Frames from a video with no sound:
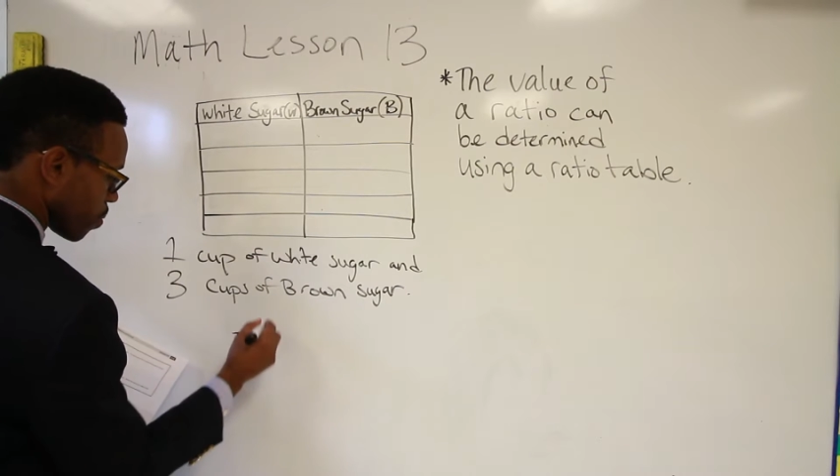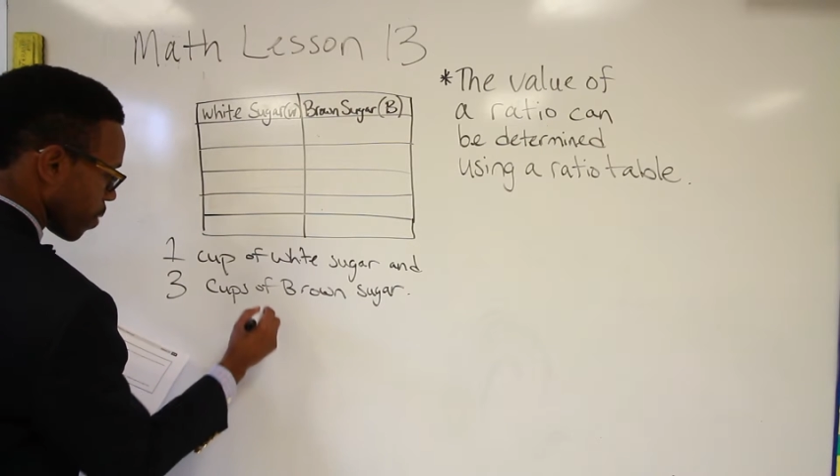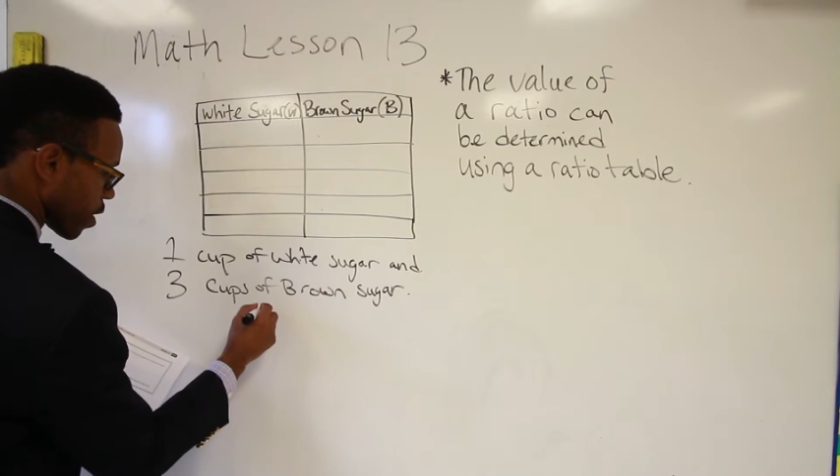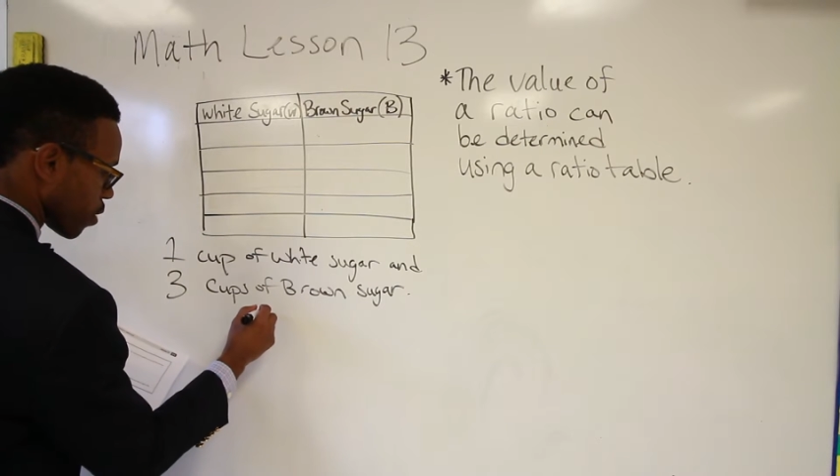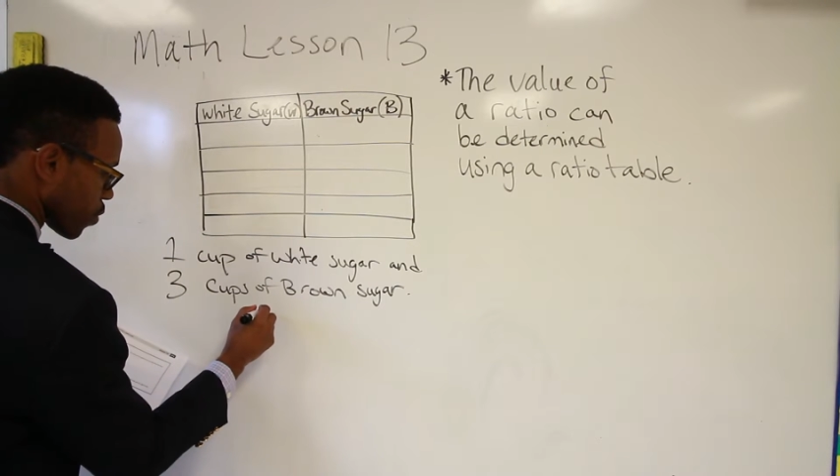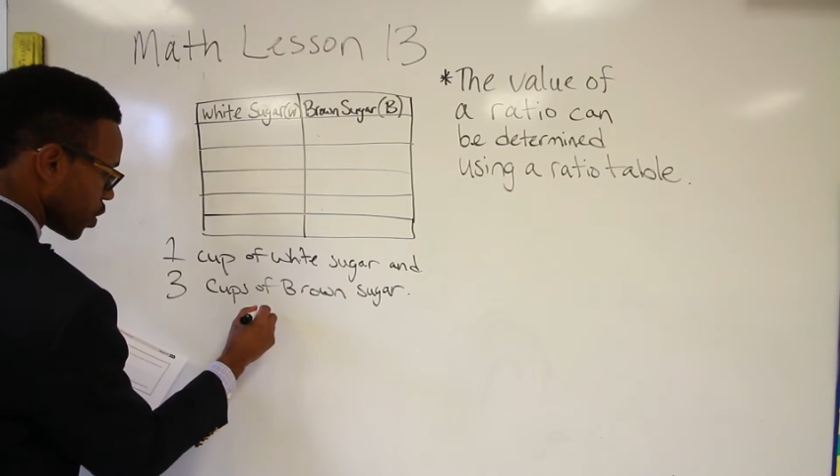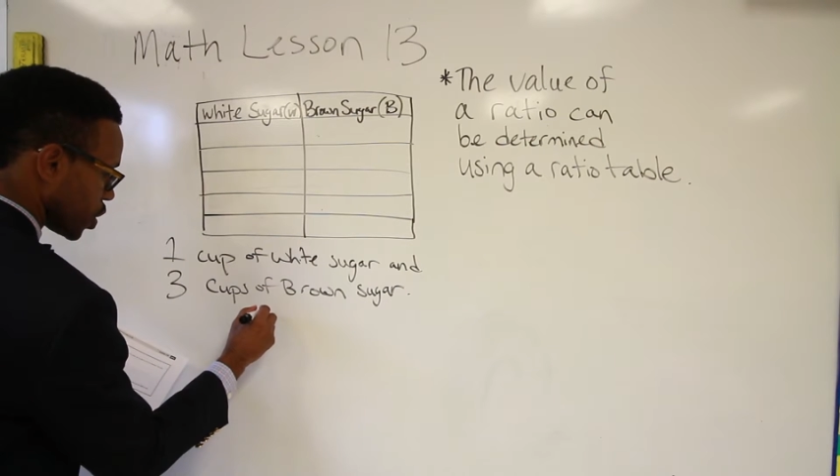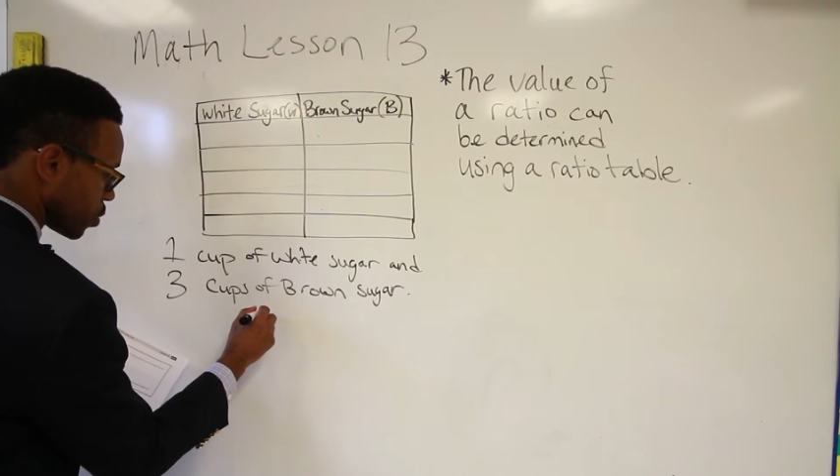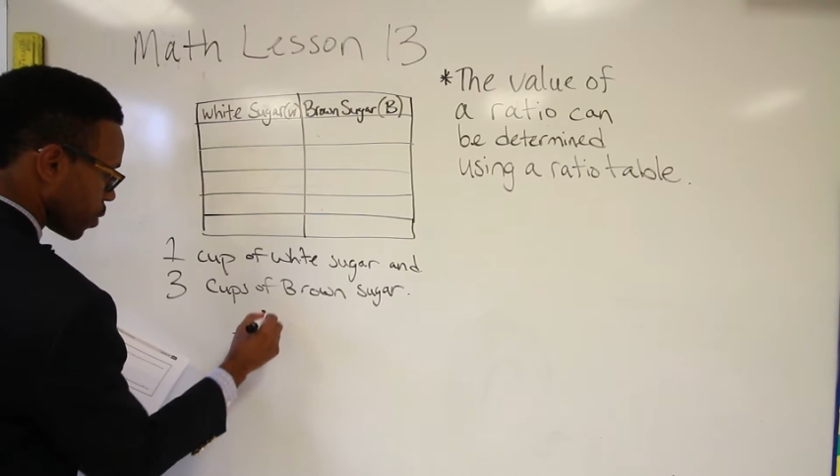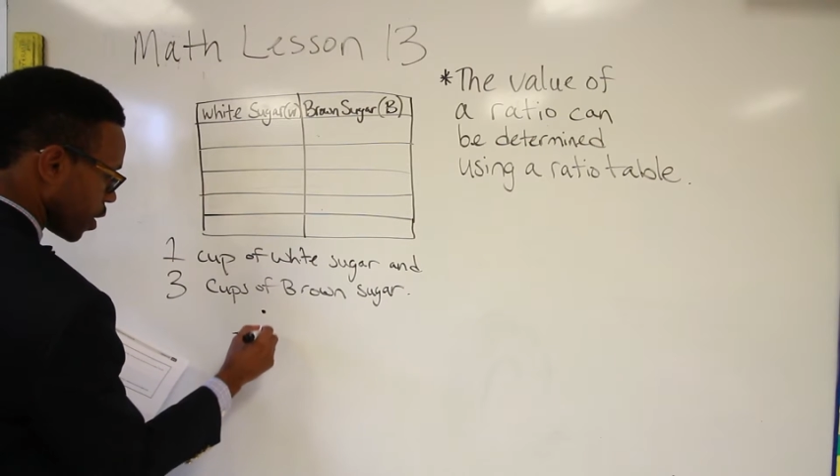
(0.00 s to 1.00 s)
I'm making a
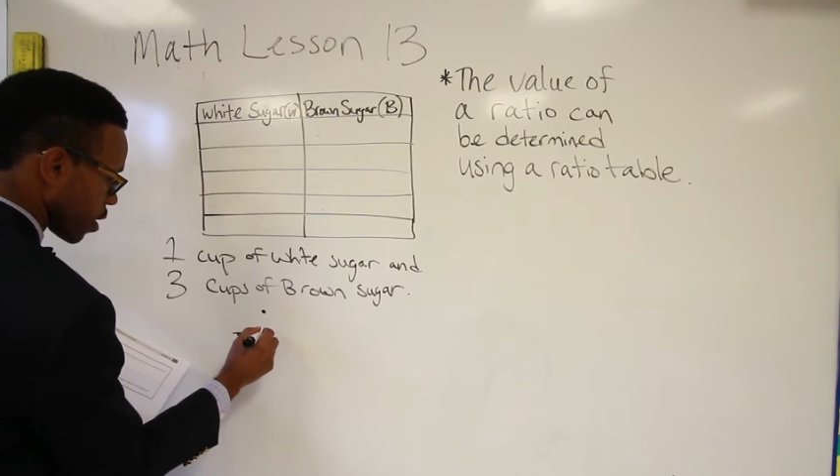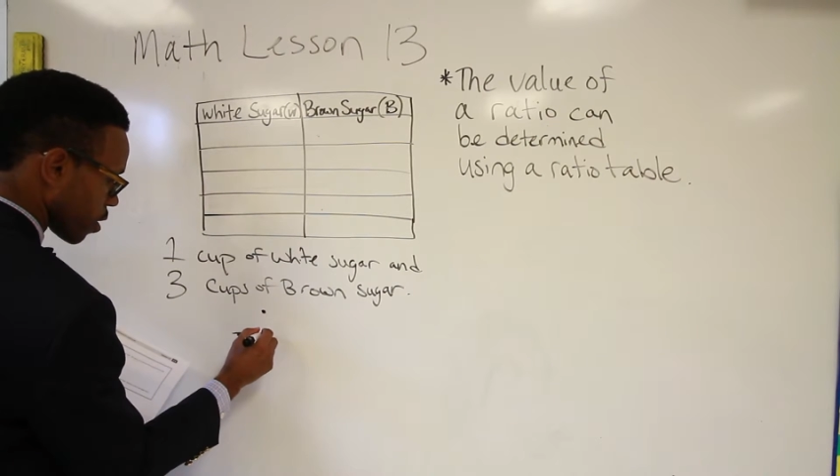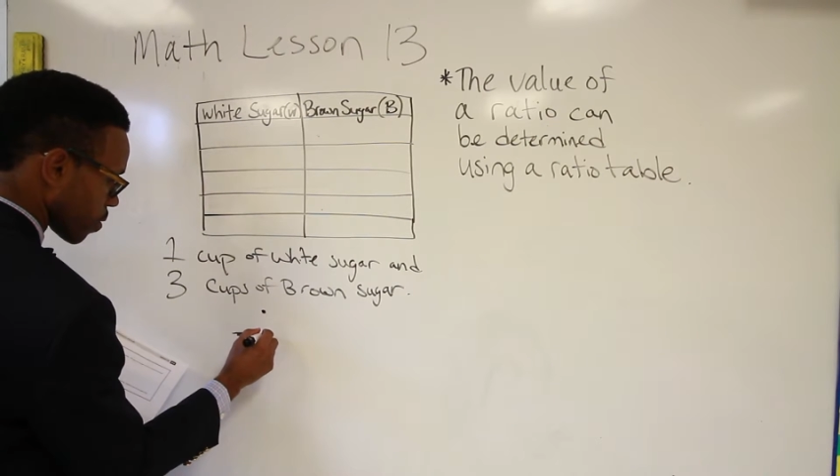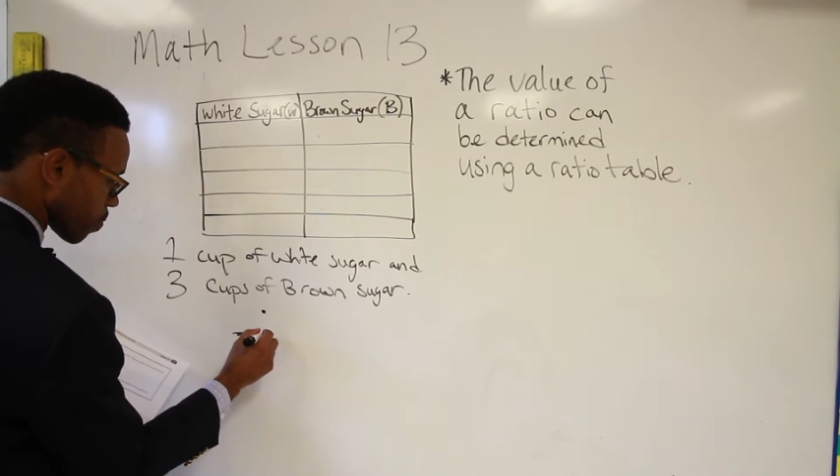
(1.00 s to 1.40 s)
ratio here.